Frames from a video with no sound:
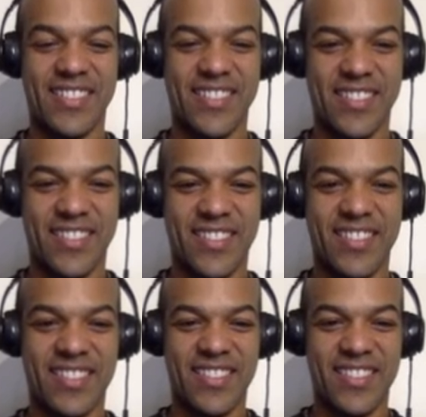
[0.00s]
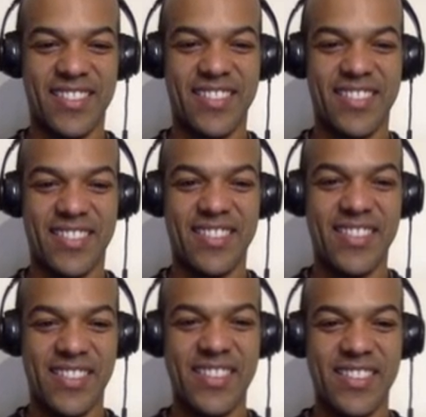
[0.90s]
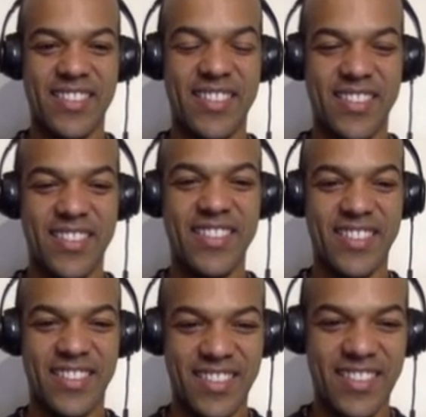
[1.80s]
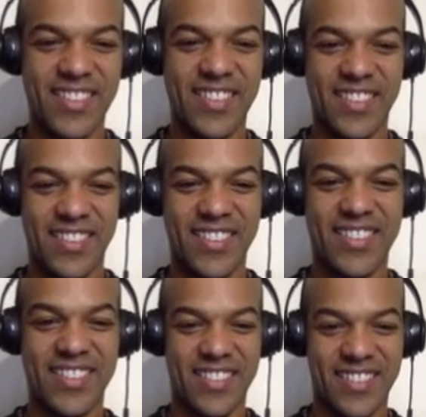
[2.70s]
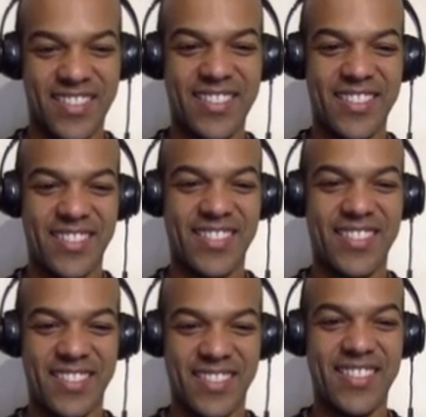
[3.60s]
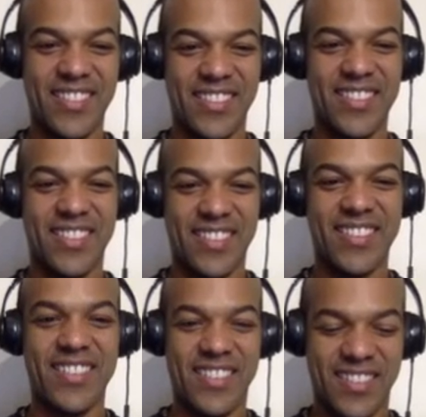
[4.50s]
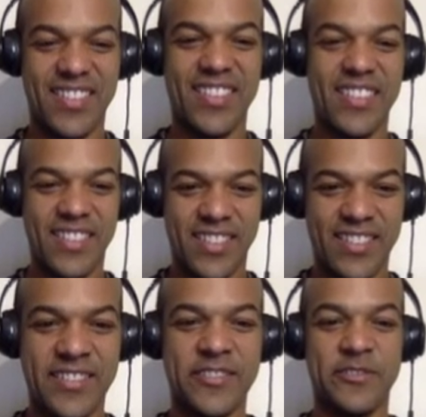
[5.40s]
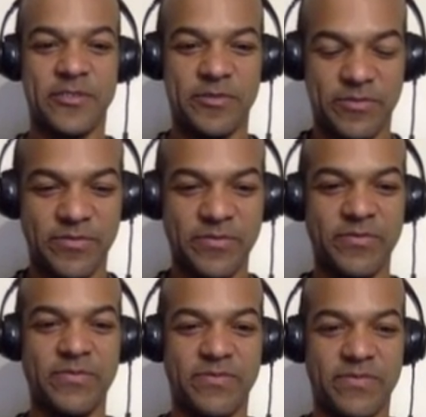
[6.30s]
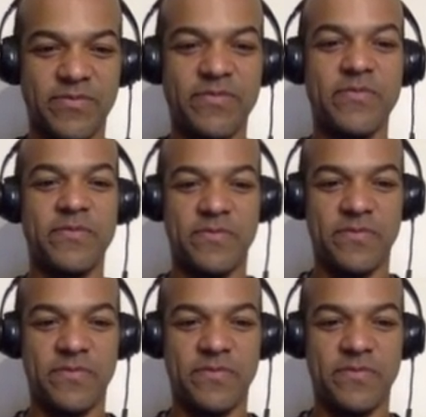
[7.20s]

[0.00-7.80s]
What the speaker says: (silent)